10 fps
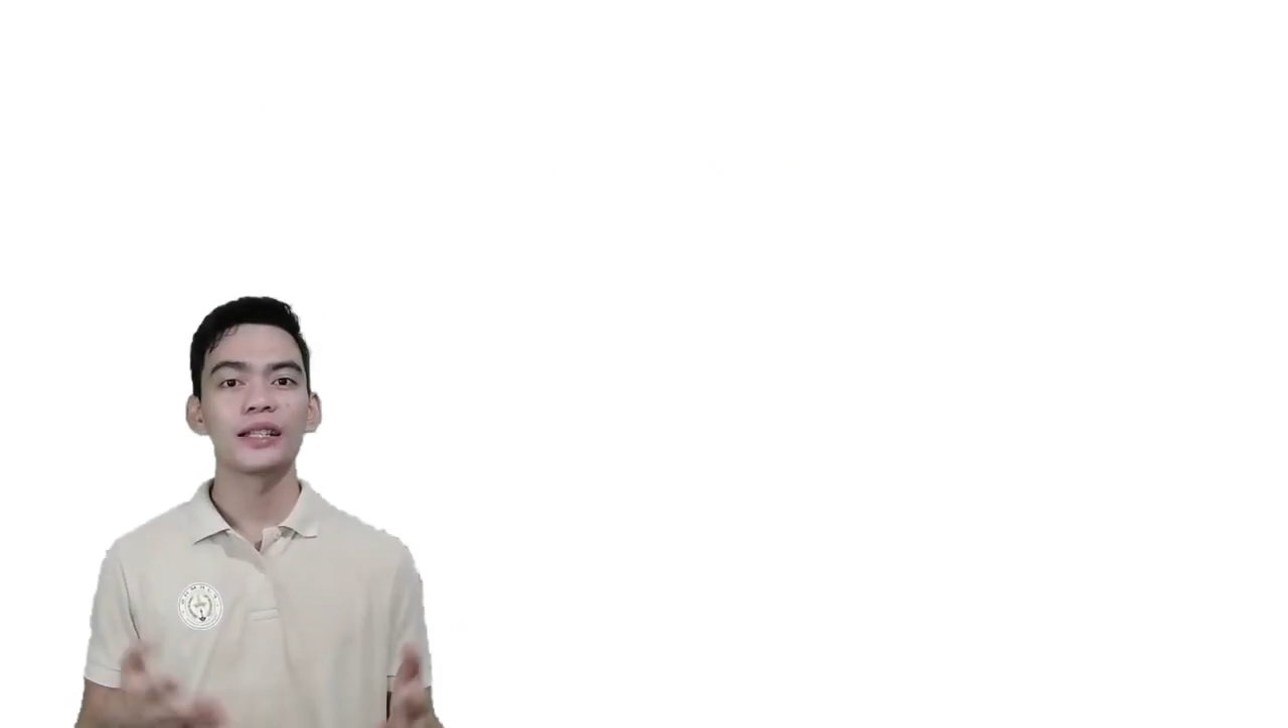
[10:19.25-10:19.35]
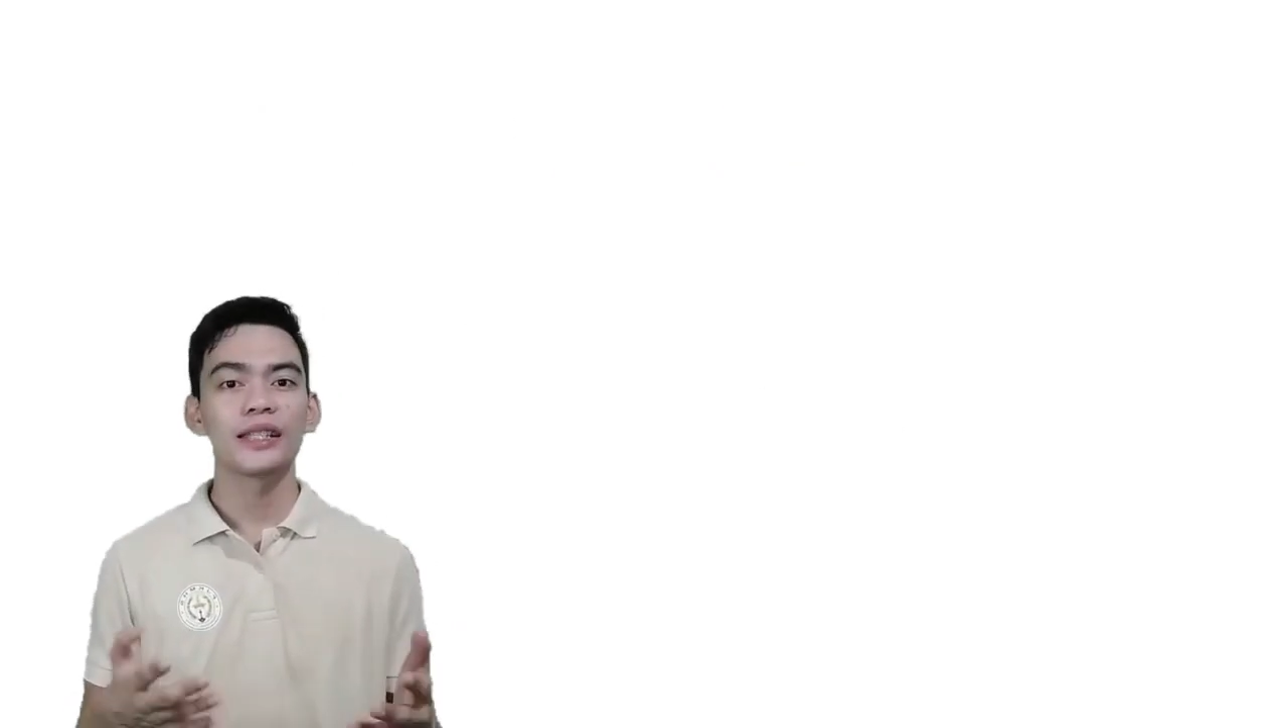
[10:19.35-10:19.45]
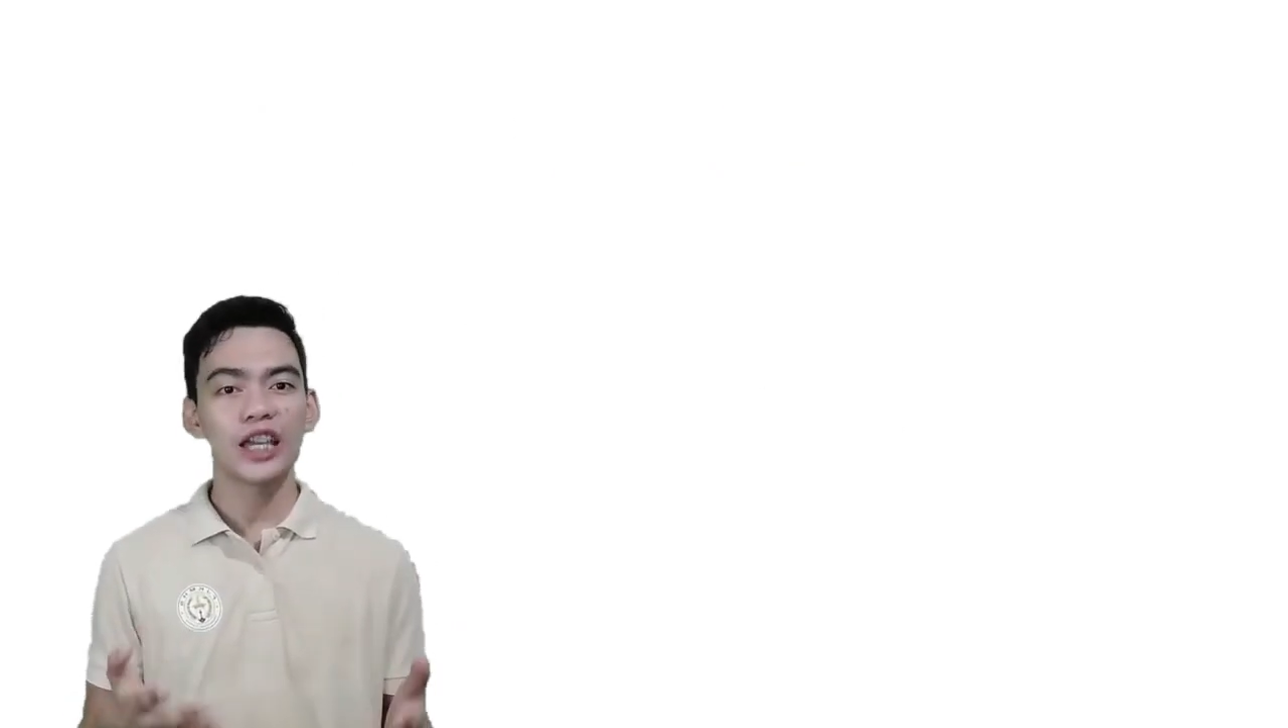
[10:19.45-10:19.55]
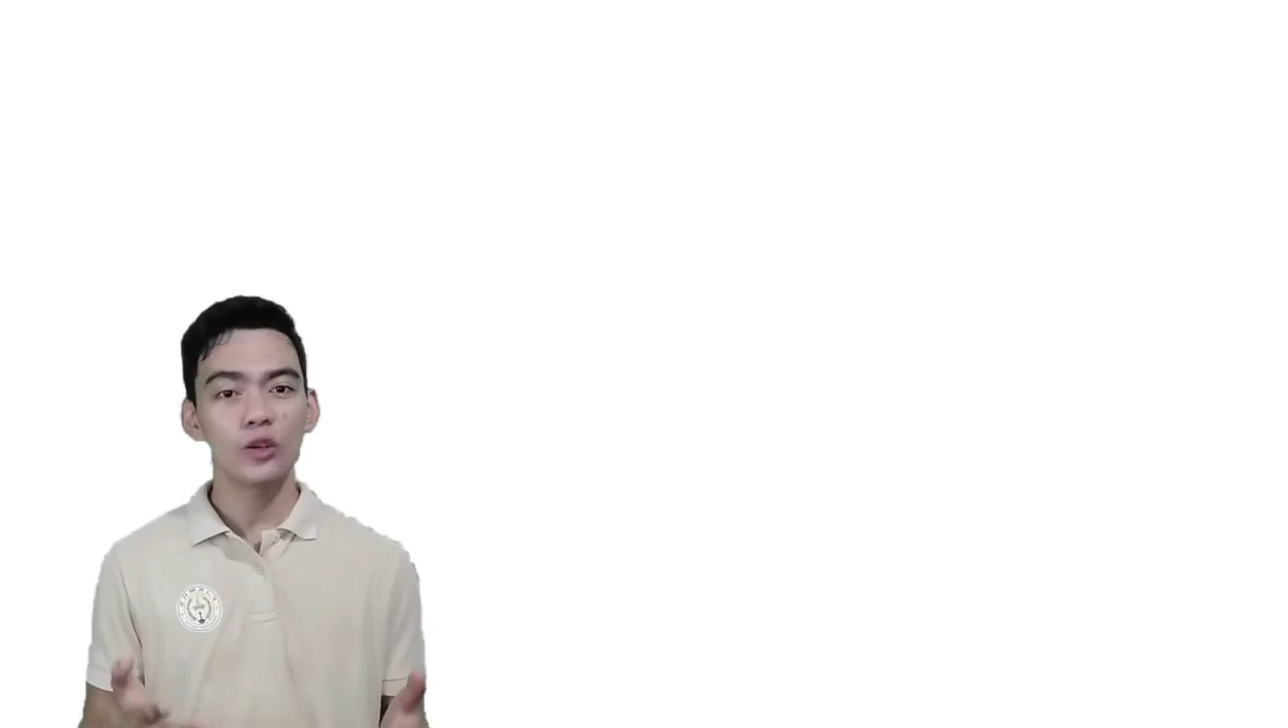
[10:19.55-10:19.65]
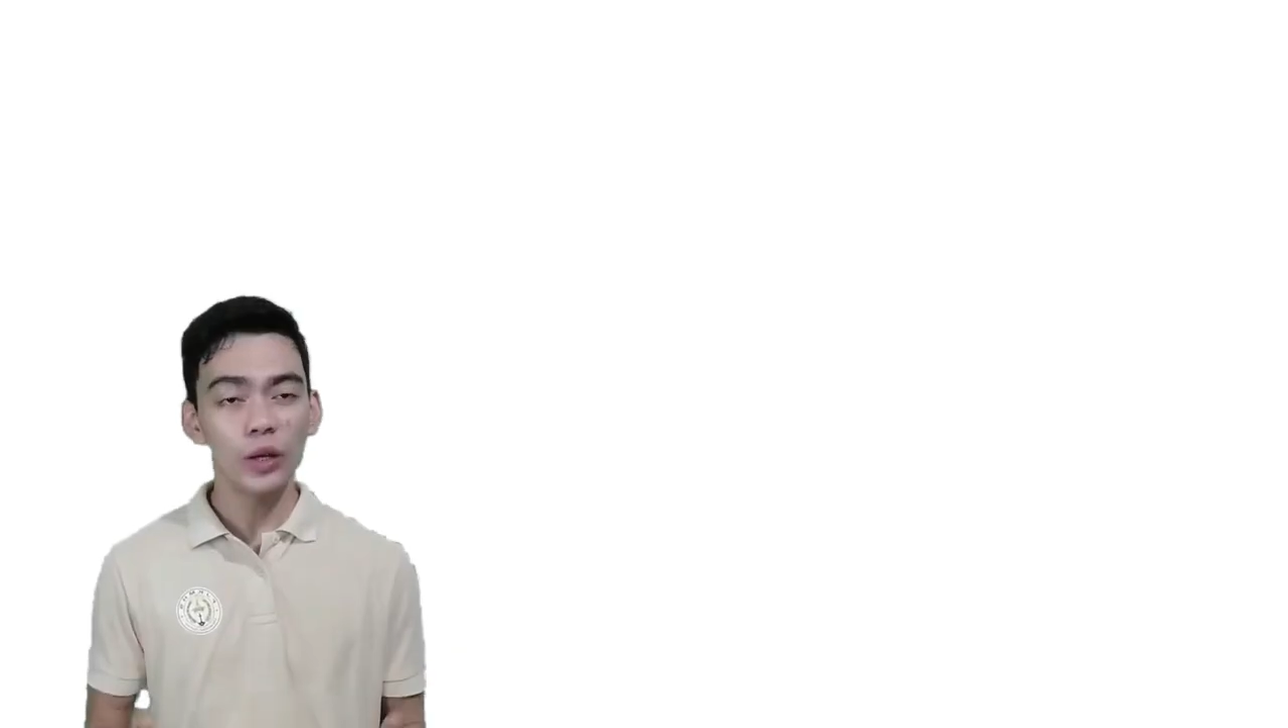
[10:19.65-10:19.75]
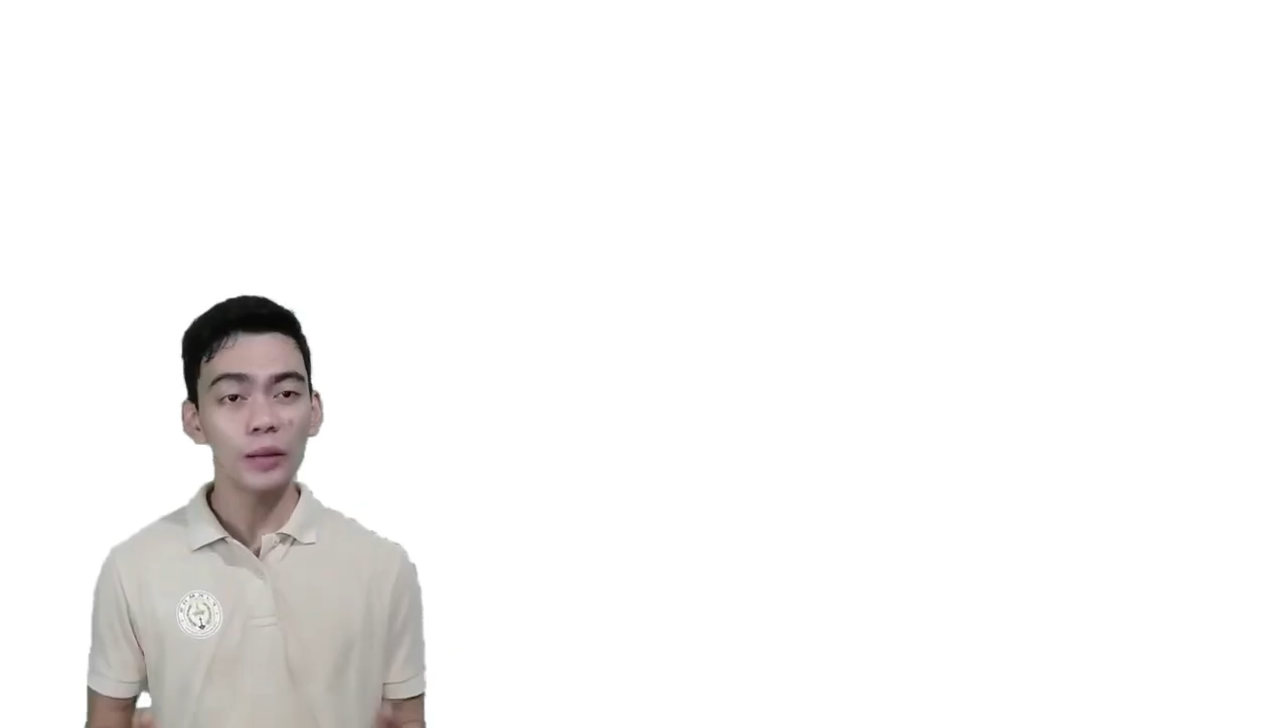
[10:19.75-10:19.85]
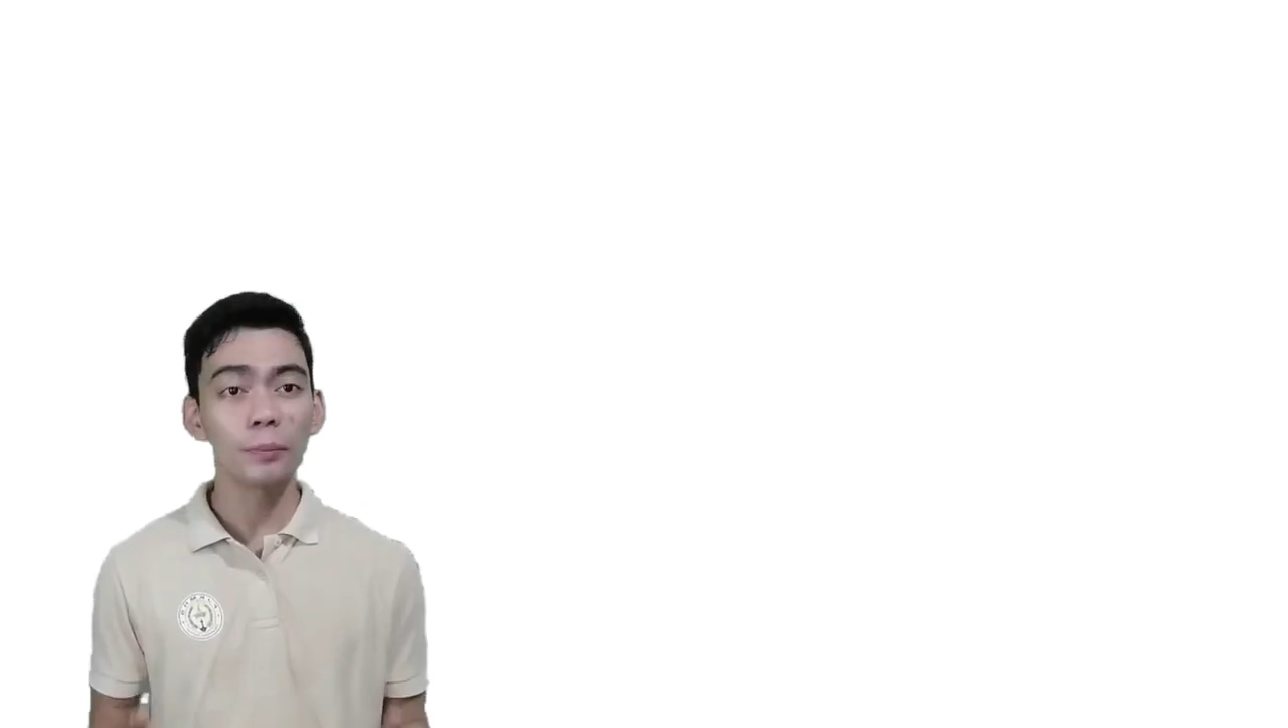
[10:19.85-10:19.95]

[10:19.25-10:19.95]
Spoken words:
they will